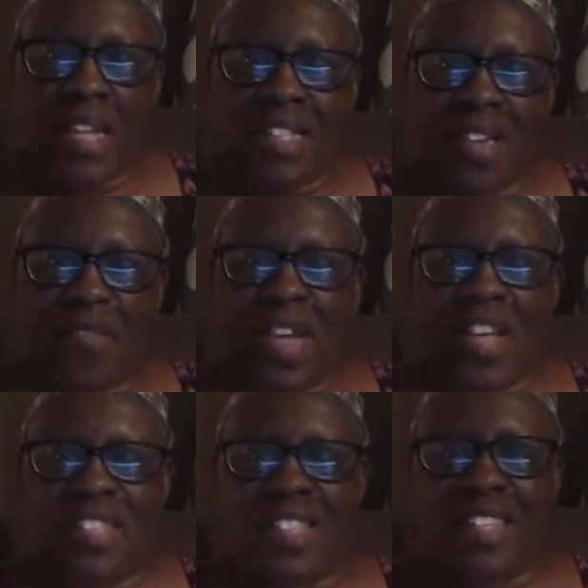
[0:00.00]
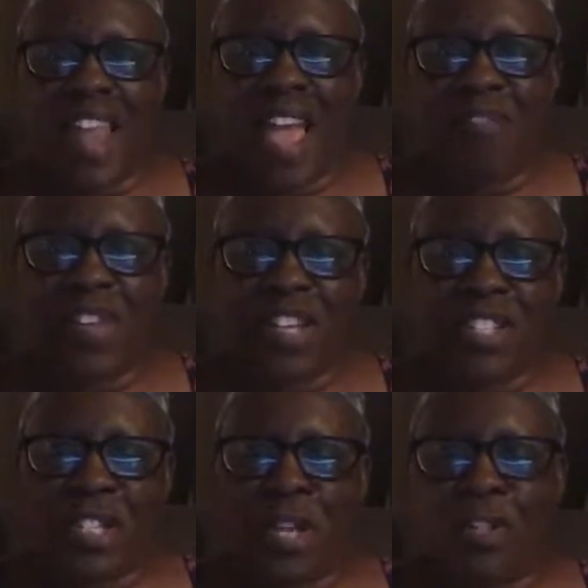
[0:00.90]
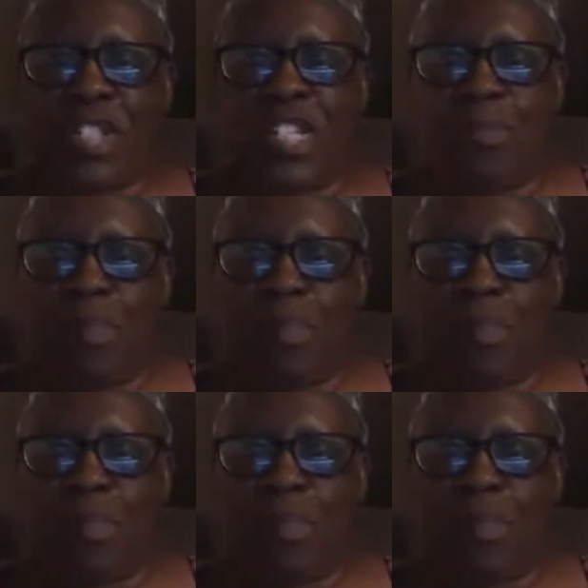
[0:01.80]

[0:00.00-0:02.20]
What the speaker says: Tim Vales is laughing because she knows she's